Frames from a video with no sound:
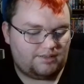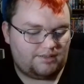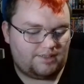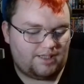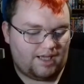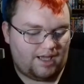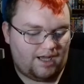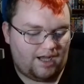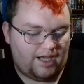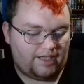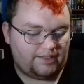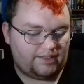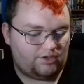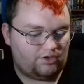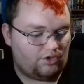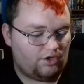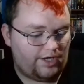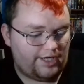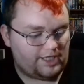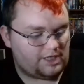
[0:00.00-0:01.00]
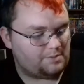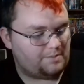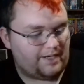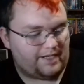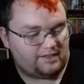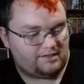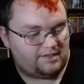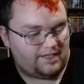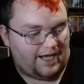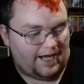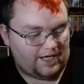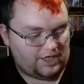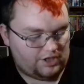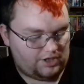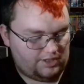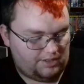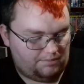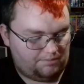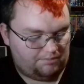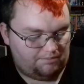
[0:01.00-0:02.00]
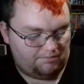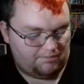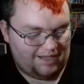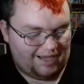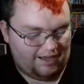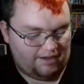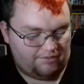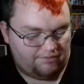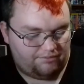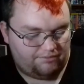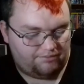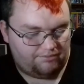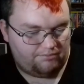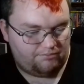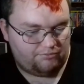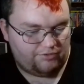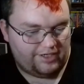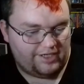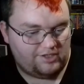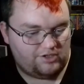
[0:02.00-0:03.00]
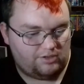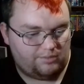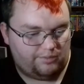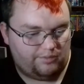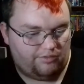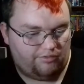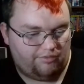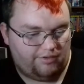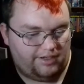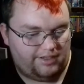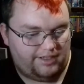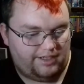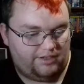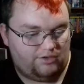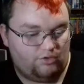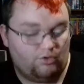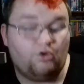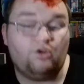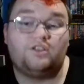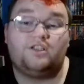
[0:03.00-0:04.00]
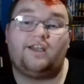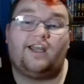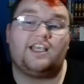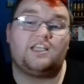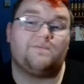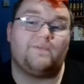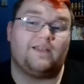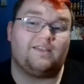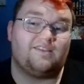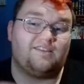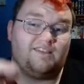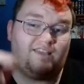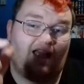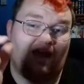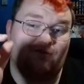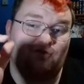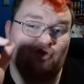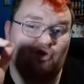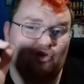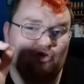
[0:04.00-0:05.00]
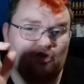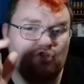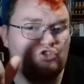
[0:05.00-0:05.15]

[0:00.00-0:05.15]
that I did not expect to actually have reasonable 3D, nor did I expect it to have a good